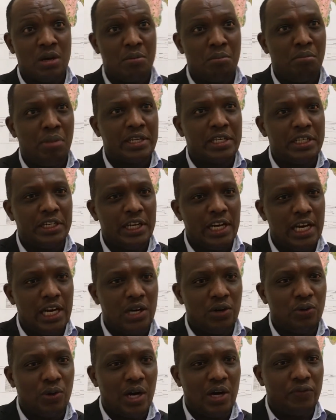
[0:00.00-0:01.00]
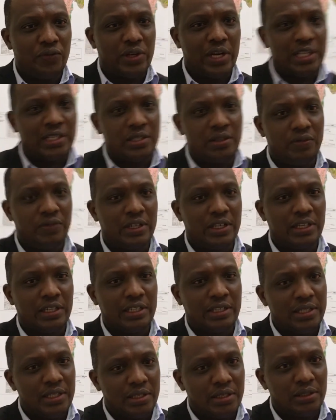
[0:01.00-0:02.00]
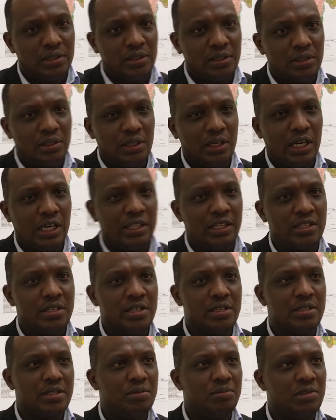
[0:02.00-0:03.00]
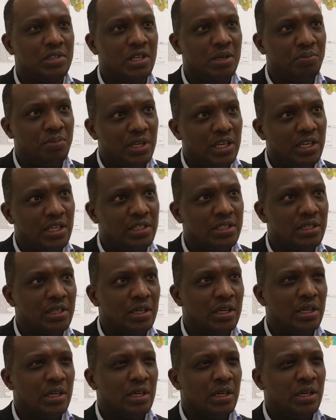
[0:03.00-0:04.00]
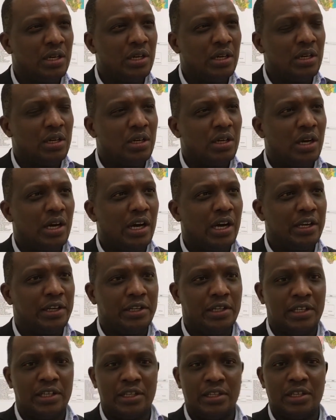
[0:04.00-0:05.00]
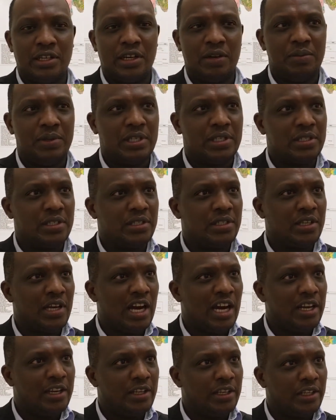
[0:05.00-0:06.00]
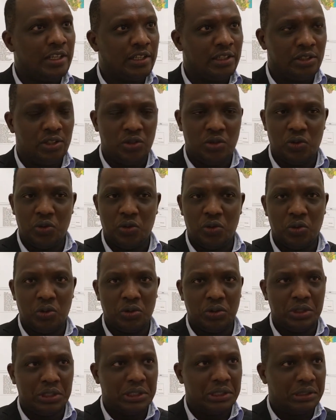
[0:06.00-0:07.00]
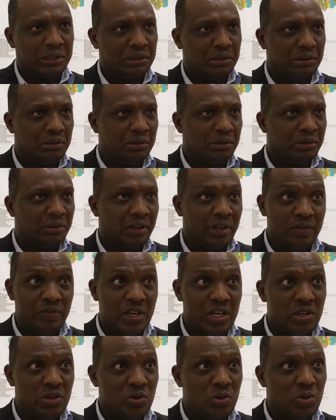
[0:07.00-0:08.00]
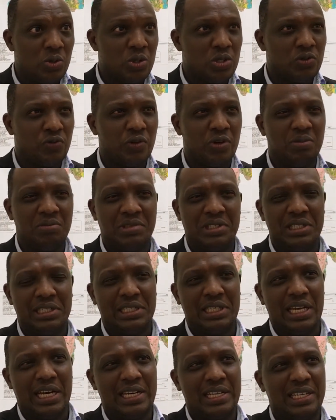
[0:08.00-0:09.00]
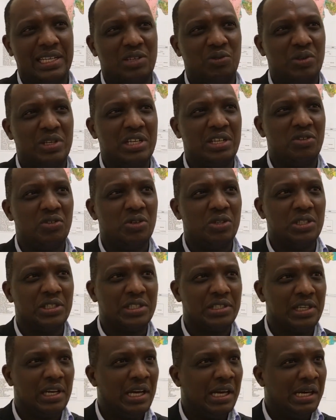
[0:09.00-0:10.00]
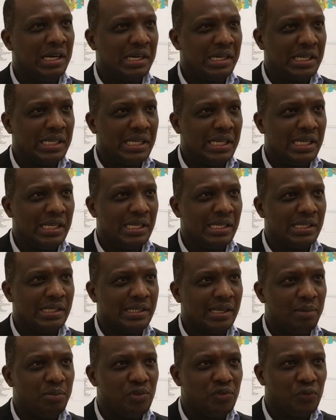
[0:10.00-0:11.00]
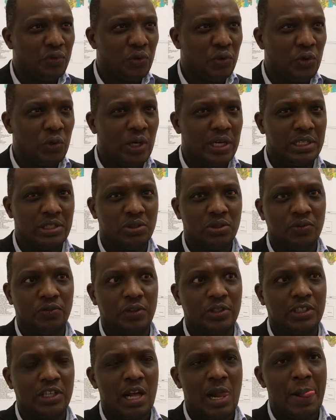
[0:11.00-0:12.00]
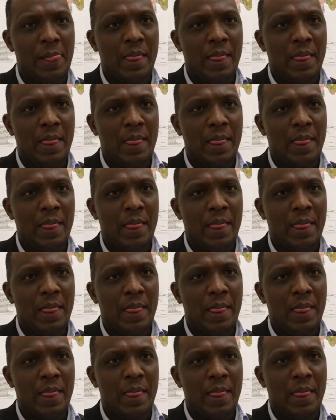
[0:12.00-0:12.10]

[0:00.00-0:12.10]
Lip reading: But now, after achieving this and the system in the place, and the government is earning, you know, revenues from this land that we did not register before and so forth.